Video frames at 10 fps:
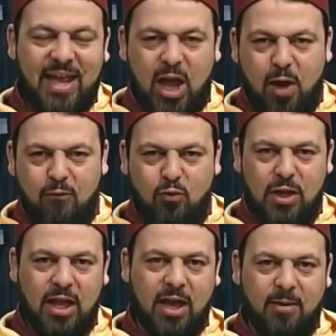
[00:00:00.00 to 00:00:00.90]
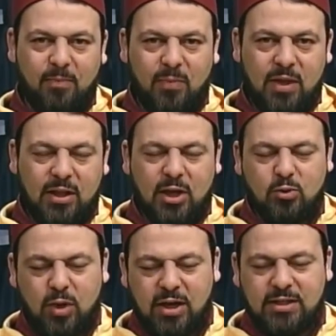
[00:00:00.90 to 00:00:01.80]
every day and that
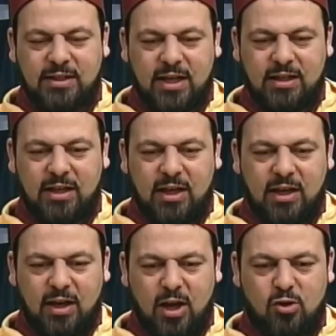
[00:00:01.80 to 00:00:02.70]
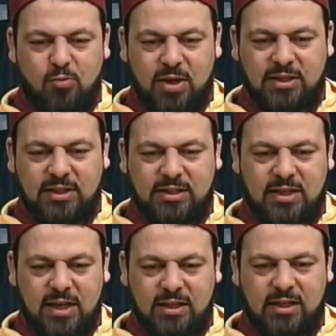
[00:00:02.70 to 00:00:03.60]
is why he said god almighty
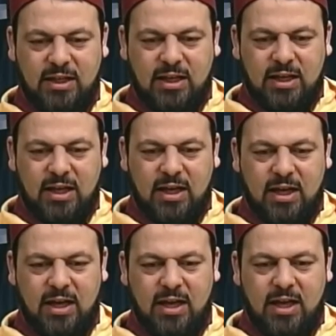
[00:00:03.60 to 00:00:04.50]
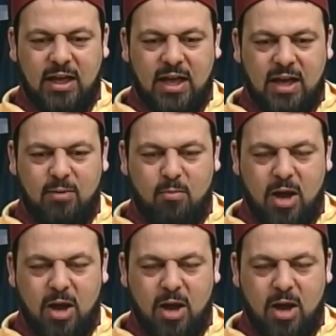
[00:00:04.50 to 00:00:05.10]
said uh, and